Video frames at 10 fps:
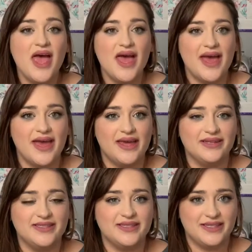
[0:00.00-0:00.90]

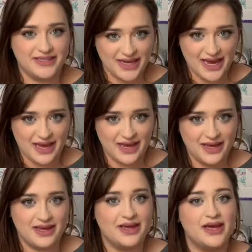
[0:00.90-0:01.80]
And today
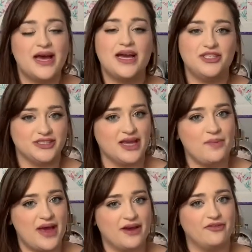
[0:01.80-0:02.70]
I just got
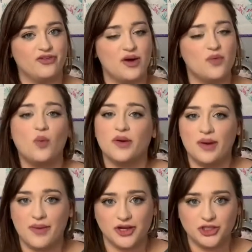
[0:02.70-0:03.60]
back from one of my
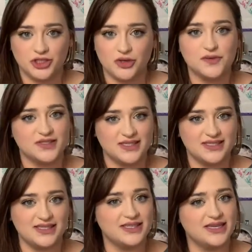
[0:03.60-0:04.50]
bigger shows this
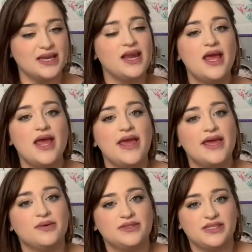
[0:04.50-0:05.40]
season. It
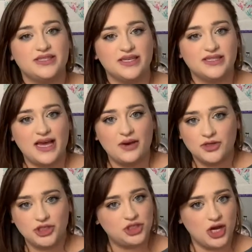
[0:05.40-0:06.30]
was a 6-hour
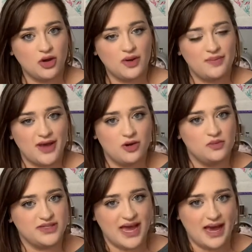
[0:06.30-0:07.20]
show in my
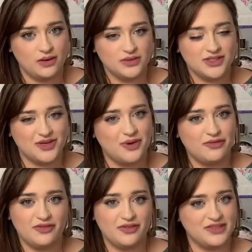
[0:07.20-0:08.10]
hometown, so about
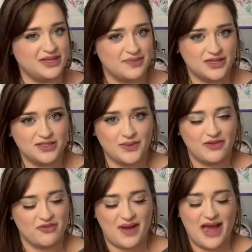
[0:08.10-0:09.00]
15 minutes away from
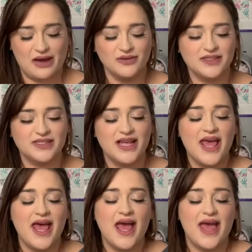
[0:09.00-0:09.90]
my house.
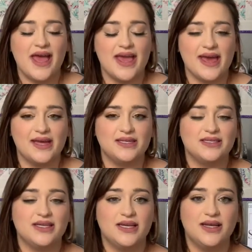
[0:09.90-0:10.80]
And
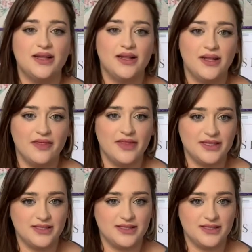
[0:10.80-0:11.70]

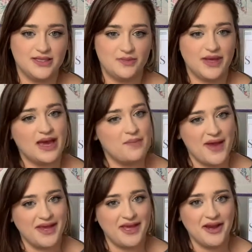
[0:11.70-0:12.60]
this big guy back
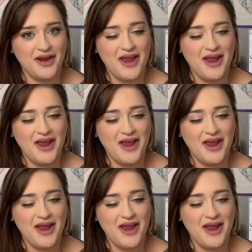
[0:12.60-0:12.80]
here